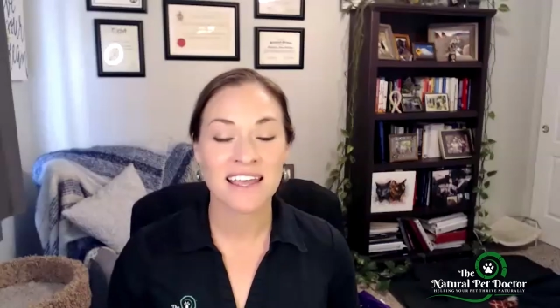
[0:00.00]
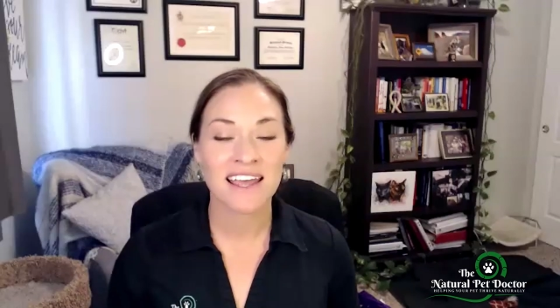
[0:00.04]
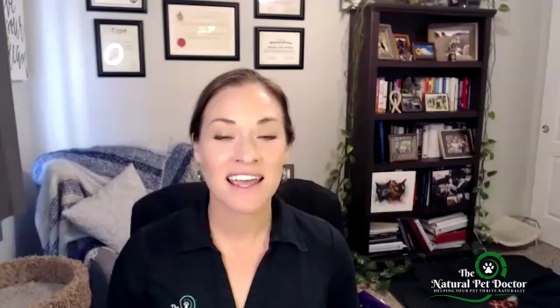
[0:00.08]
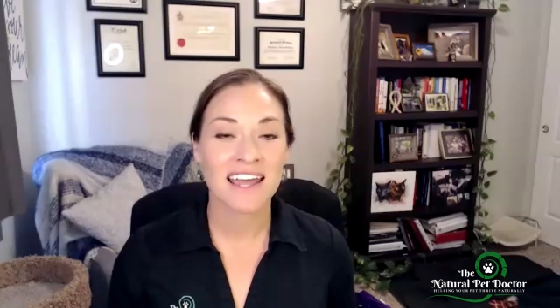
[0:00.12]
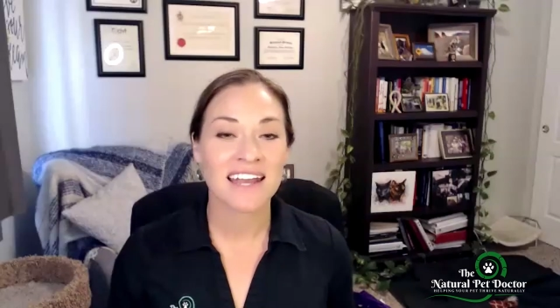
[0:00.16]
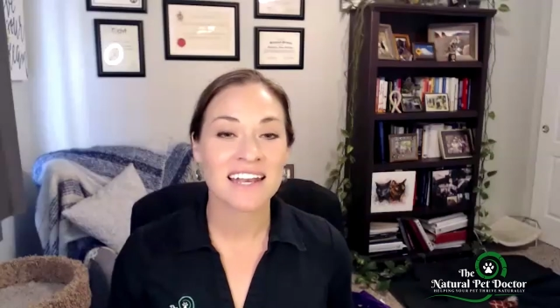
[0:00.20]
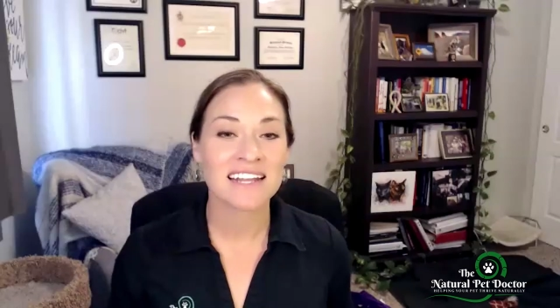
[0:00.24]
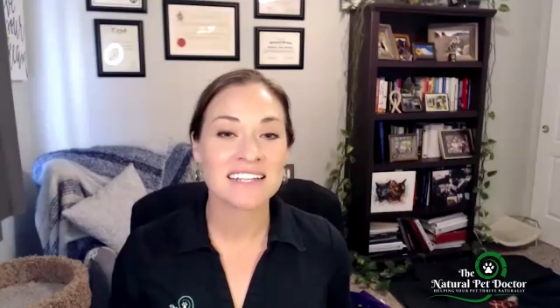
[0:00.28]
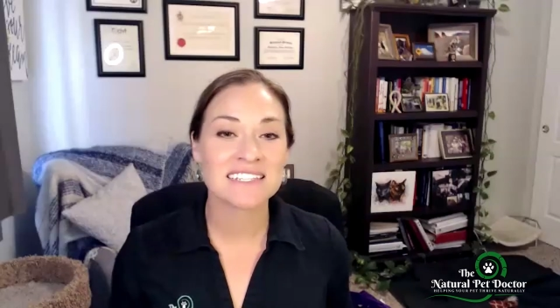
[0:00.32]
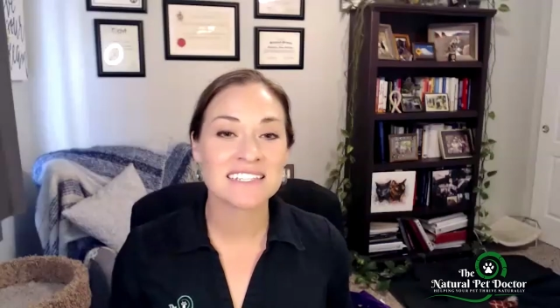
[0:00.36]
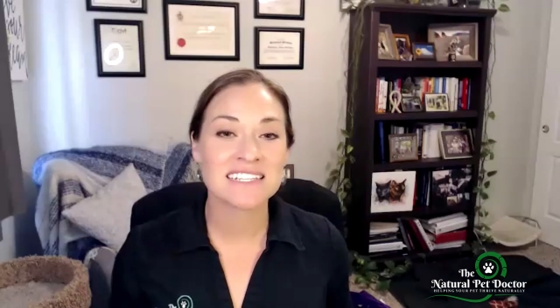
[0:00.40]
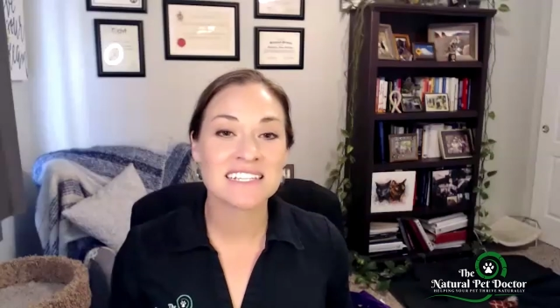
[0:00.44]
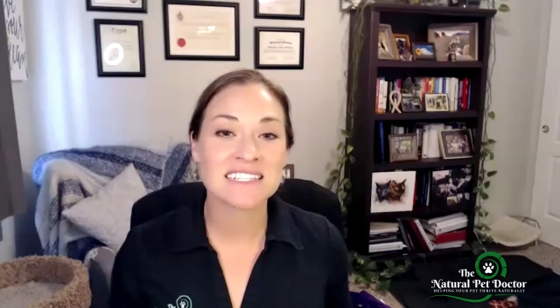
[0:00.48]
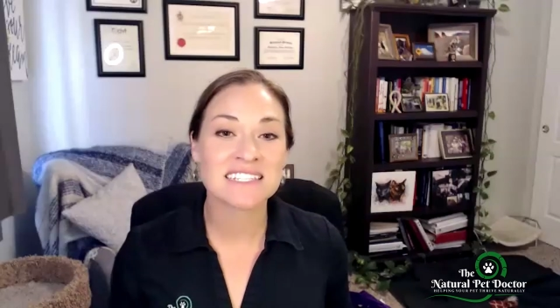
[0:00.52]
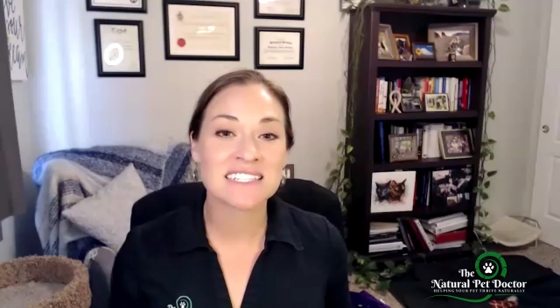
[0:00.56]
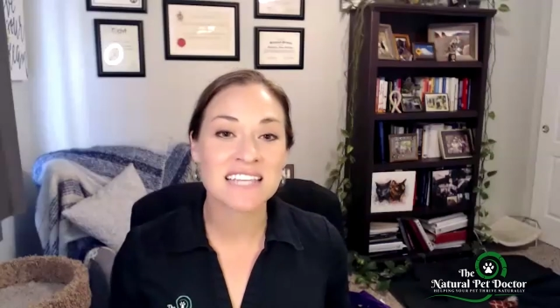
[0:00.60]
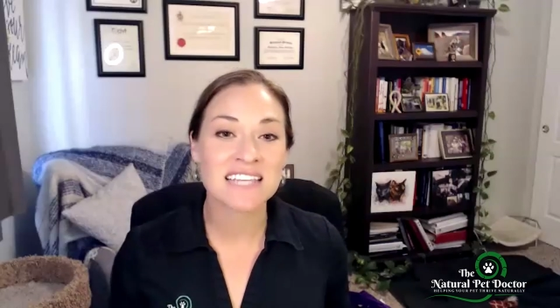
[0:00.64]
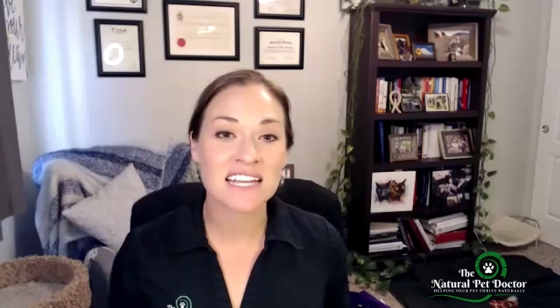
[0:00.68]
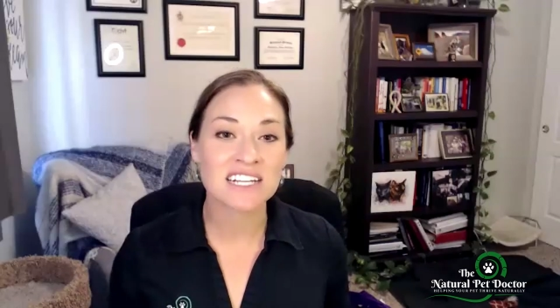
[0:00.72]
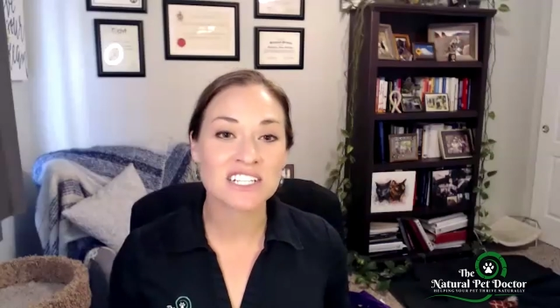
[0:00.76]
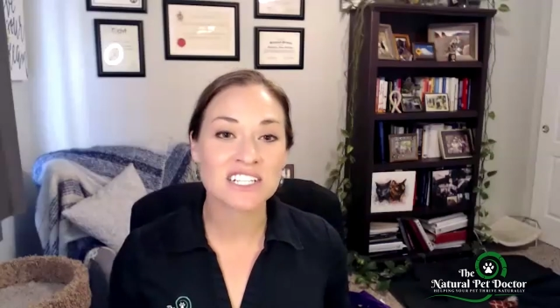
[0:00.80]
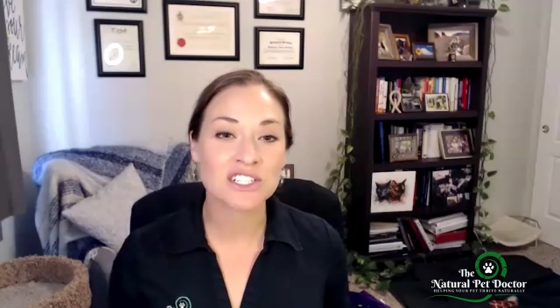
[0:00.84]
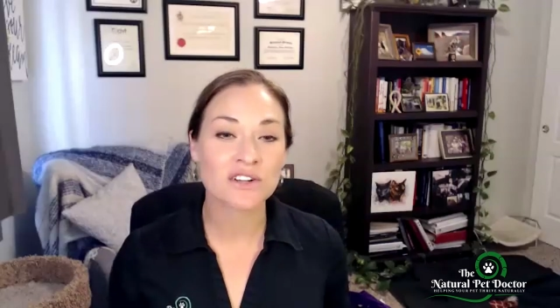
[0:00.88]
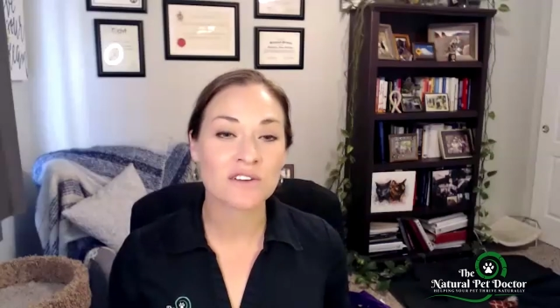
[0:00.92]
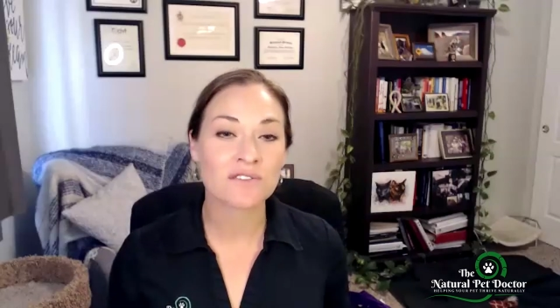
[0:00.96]
and it's
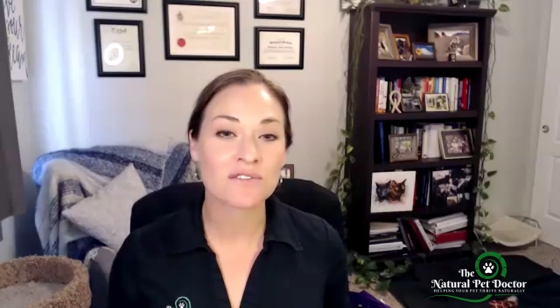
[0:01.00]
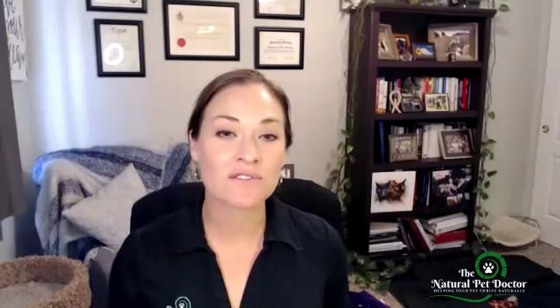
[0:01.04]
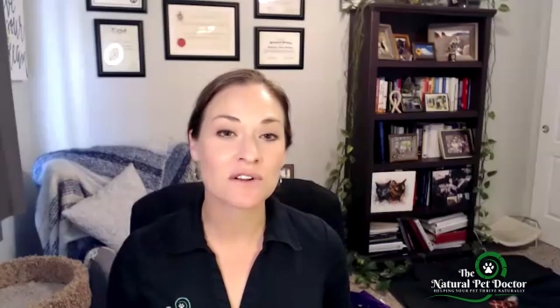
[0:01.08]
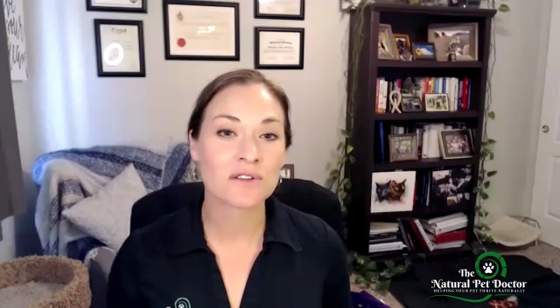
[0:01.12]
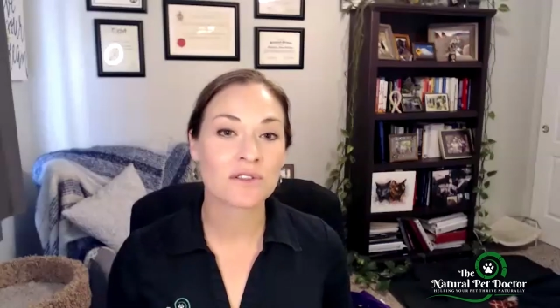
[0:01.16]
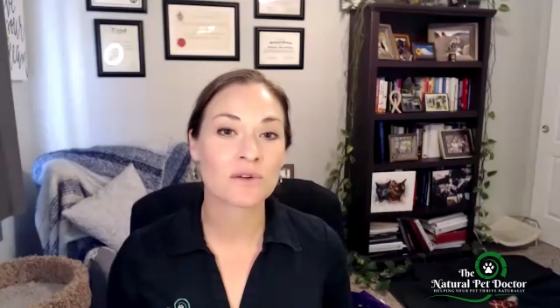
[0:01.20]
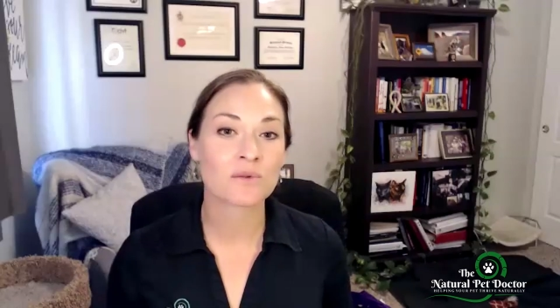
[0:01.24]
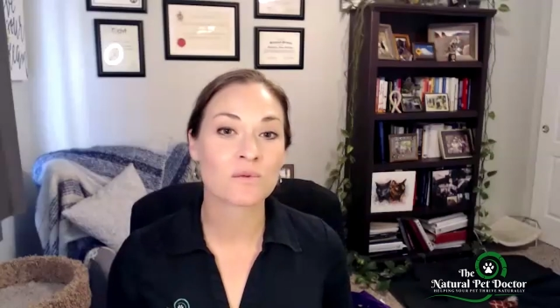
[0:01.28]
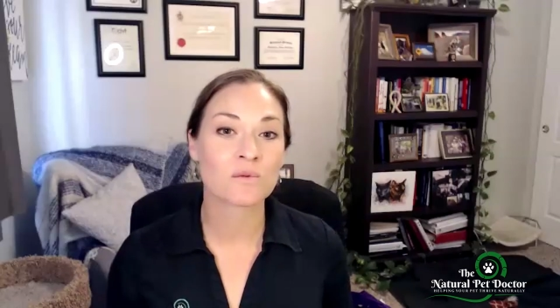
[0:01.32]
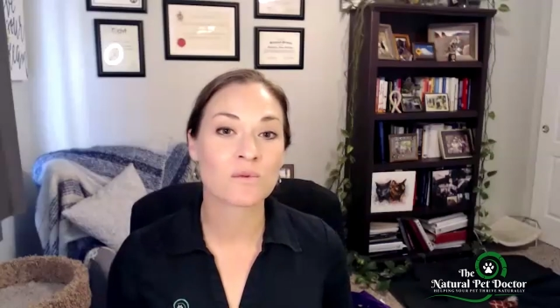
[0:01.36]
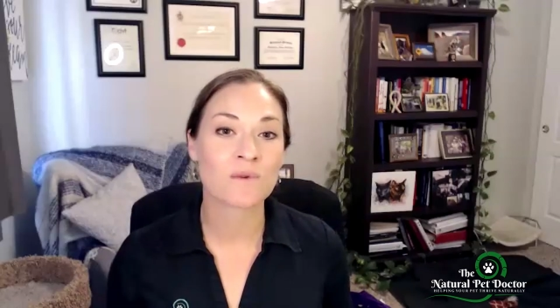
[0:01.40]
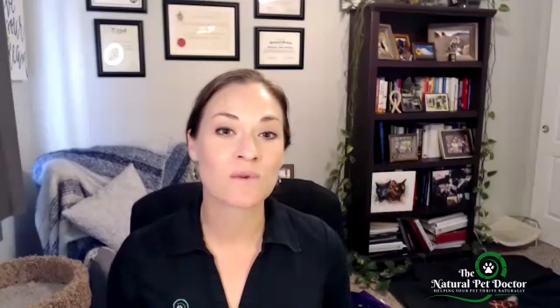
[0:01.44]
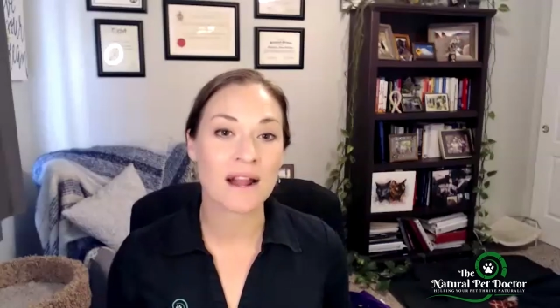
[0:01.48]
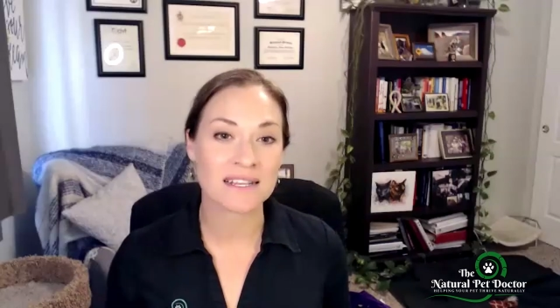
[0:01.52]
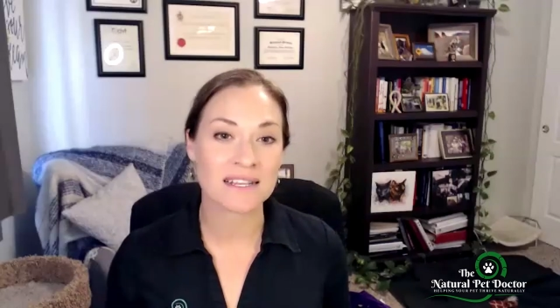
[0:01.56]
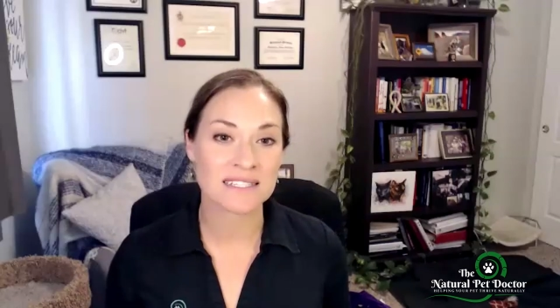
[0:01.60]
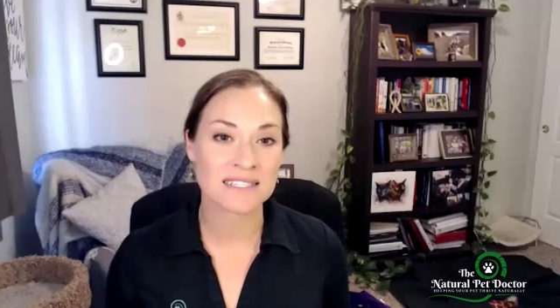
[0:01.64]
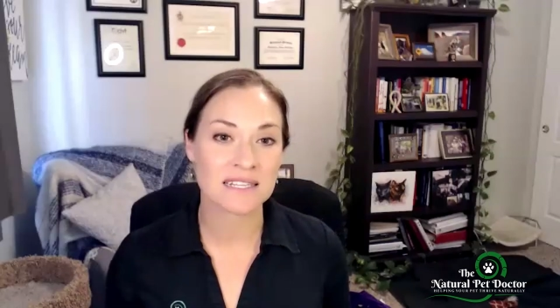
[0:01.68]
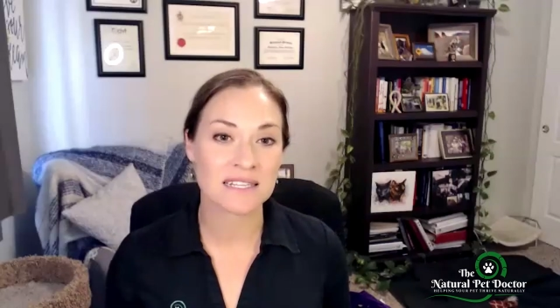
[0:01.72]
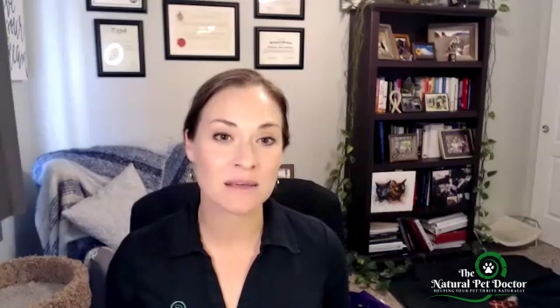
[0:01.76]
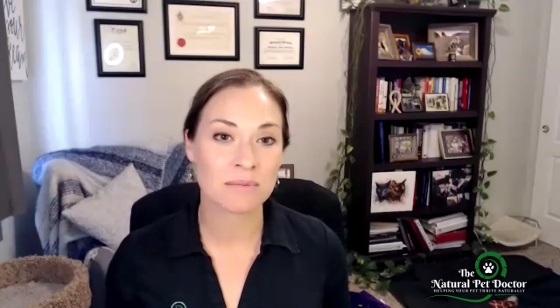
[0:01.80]
essential for the rest